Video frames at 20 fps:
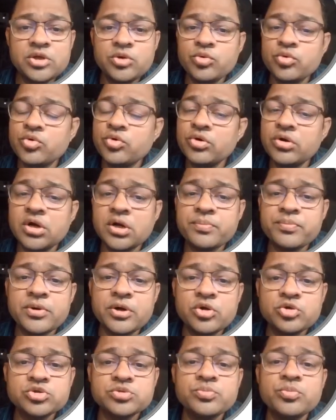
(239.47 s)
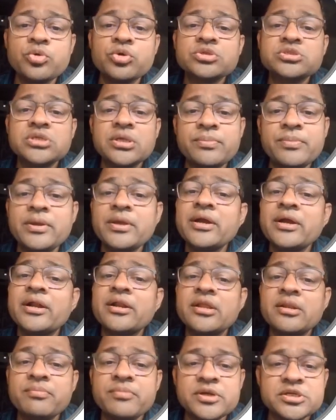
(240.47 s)
You could not produce more saving
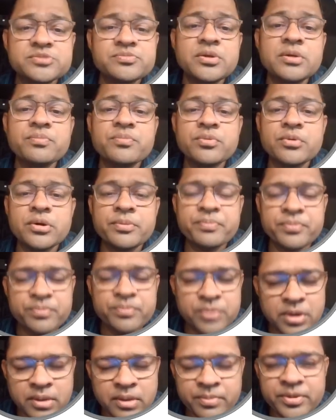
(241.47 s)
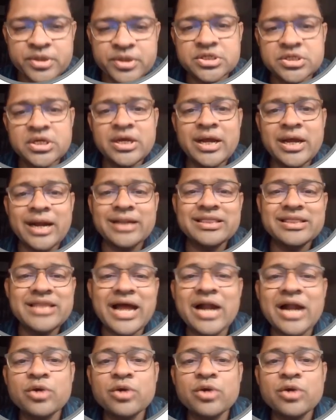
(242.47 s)
and investment from it, and